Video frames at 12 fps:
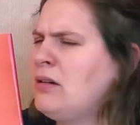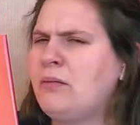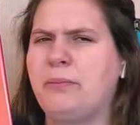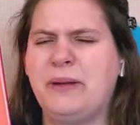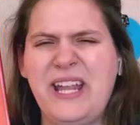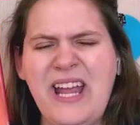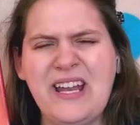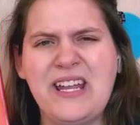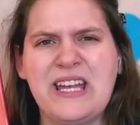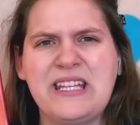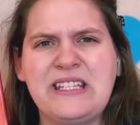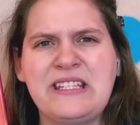
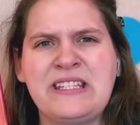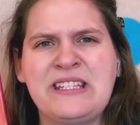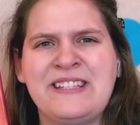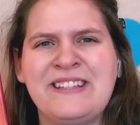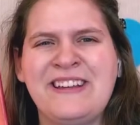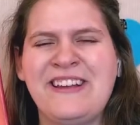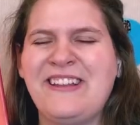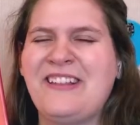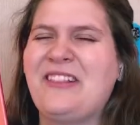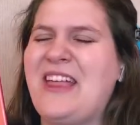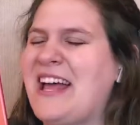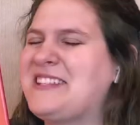Bananas?
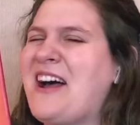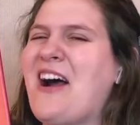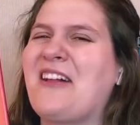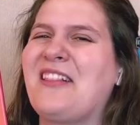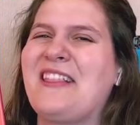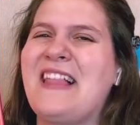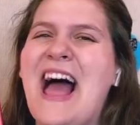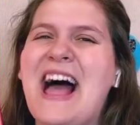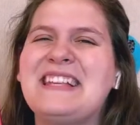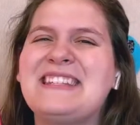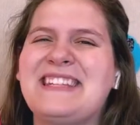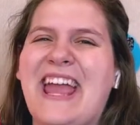That's our
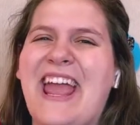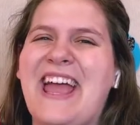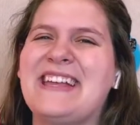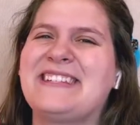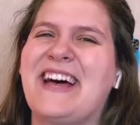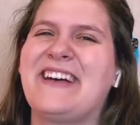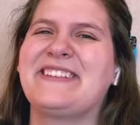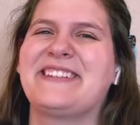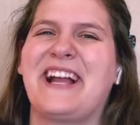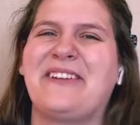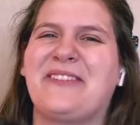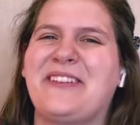last ASL
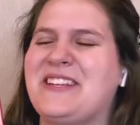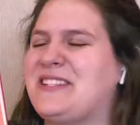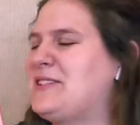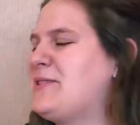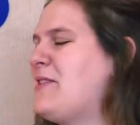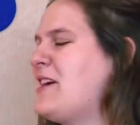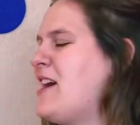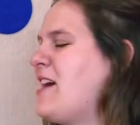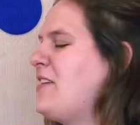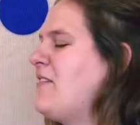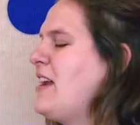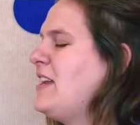sign for this story. Are
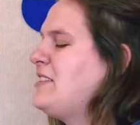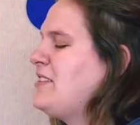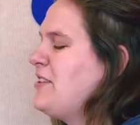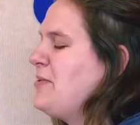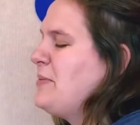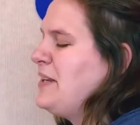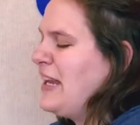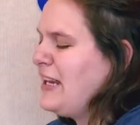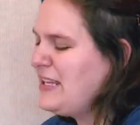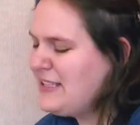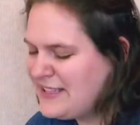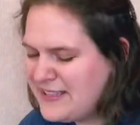you ready to learn
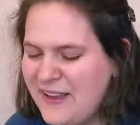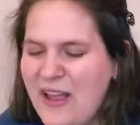bananas?